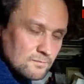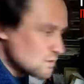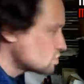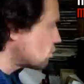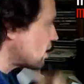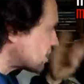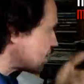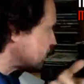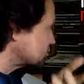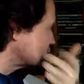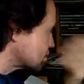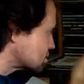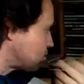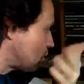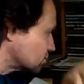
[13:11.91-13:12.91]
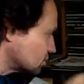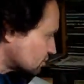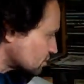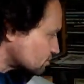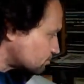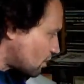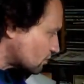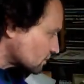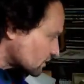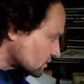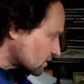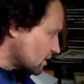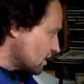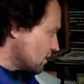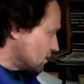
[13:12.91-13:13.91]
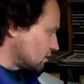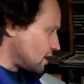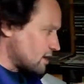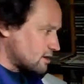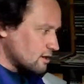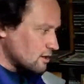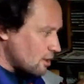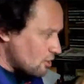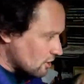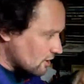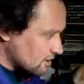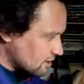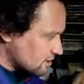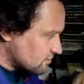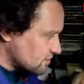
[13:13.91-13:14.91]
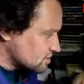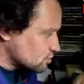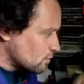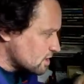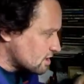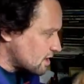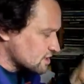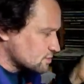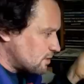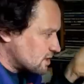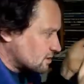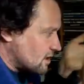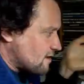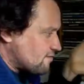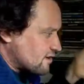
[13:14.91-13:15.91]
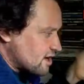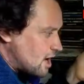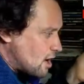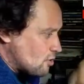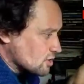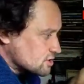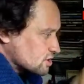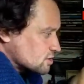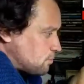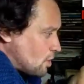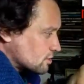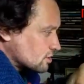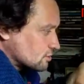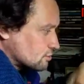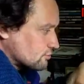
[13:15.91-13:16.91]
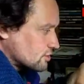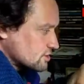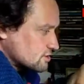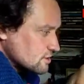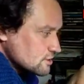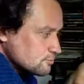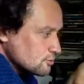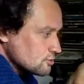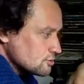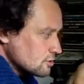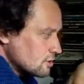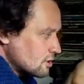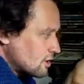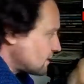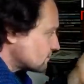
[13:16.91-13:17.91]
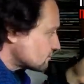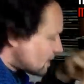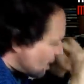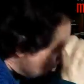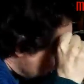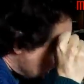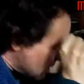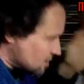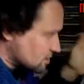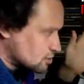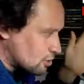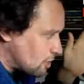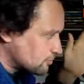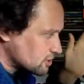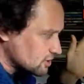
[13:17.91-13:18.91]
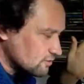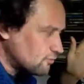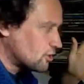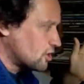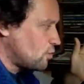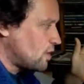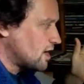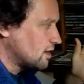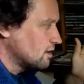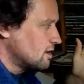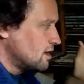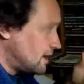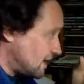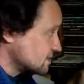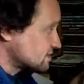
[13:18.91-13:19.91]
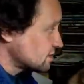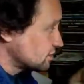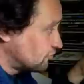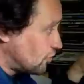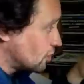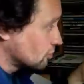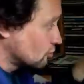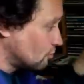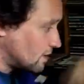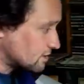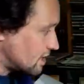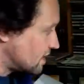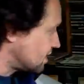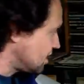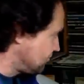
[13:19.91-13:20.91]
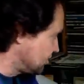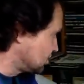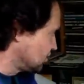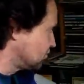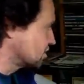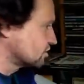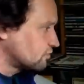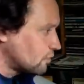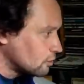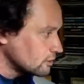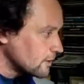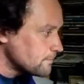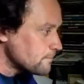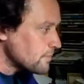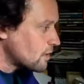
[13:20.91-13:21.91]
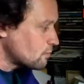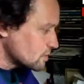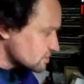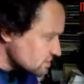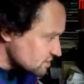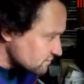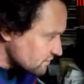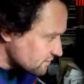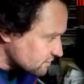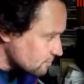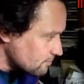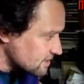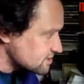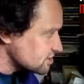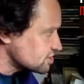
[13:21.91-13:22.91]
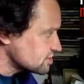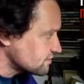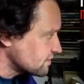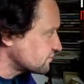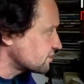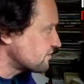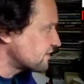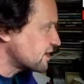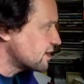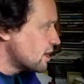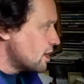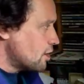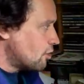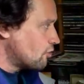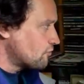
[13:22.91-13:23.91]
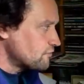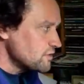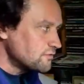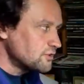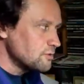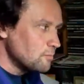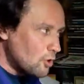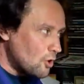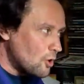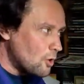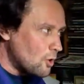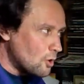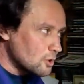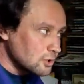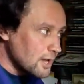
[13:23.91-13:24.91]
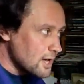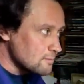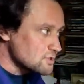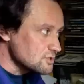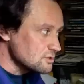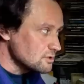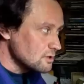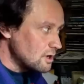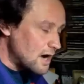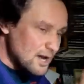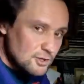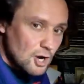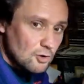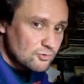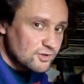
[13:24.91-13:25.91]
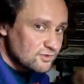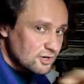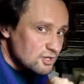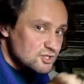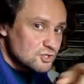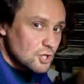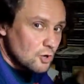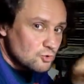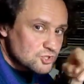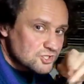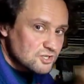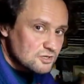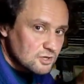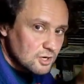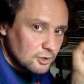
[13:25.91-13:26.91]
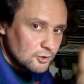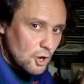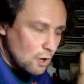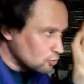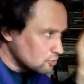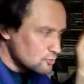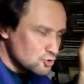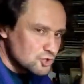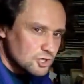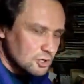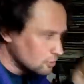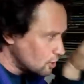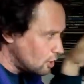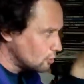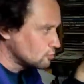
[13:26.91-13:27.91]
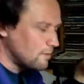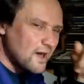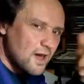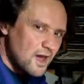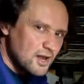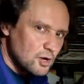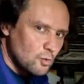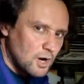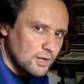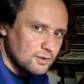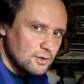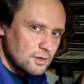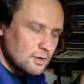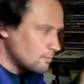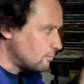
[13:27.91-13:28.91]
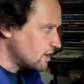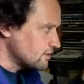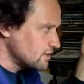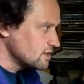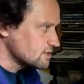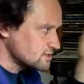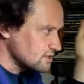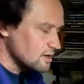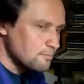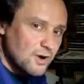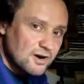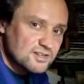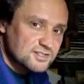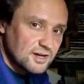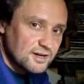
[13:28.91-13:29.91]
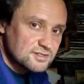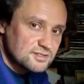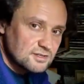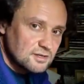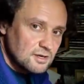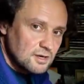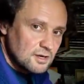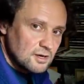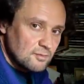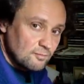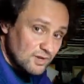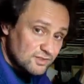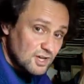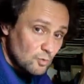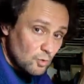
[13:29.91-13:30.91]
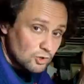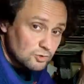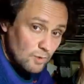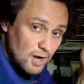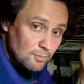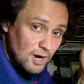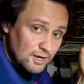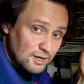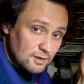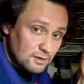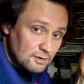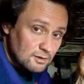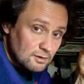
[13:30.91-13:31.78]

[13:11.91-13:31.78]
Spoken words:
So I have to respond, and like early this week I spent like 3 hours responding to these disputes. And now I dropped it for a while. I still follow, but I have a different folder with these 50 messages, 53 or 50 more claims. I know that there is no single note, musical note by anyone, by these parasites, but they want my money.